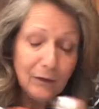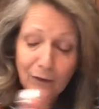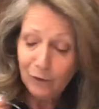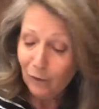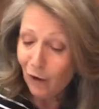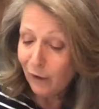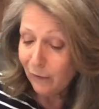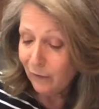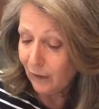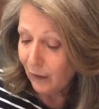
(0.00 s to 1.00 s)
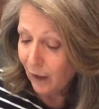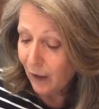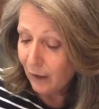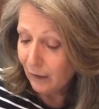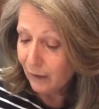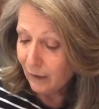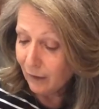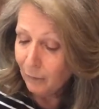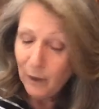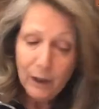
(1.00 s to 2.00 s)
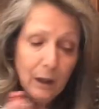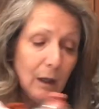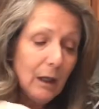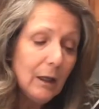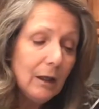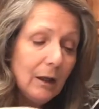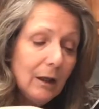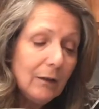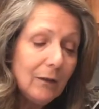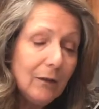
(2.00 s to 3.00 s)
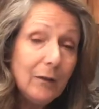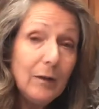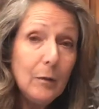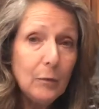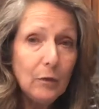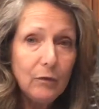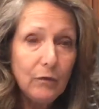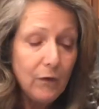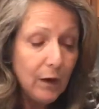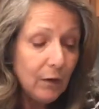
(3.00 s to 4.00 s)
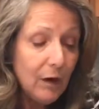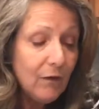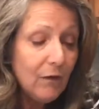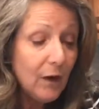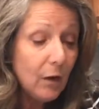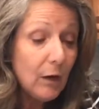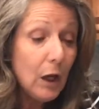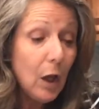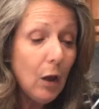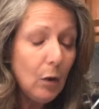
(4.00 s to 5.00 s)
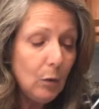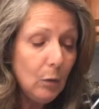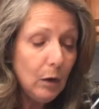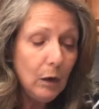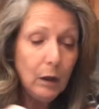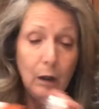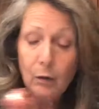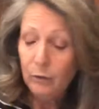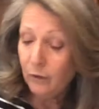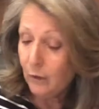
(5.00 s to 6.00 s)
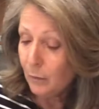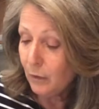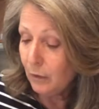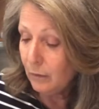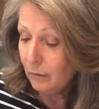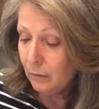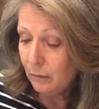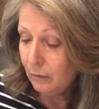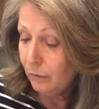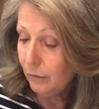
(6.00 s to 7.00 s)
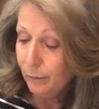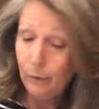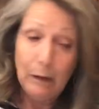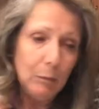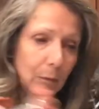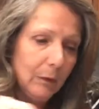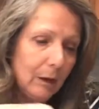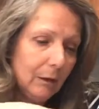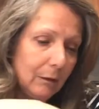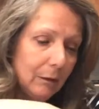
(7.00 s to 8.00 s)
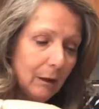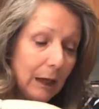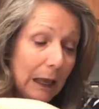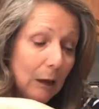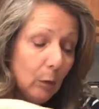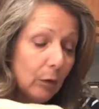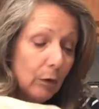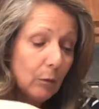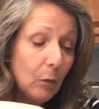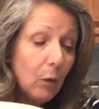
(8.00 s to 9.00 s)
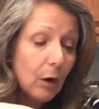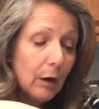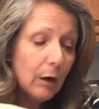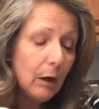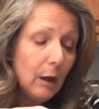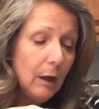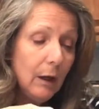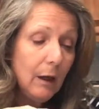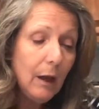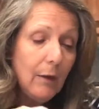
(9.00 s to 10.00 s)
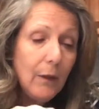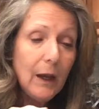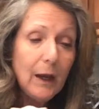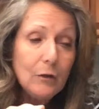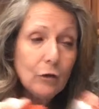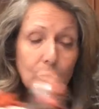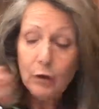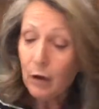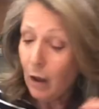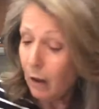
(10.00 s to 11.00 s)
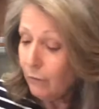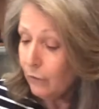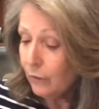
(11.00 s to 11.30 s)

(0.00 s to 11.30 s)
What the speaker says: in the sauce, and I let them simmer very, very low, a low simmer for probably an hour or more. And then I turn it off,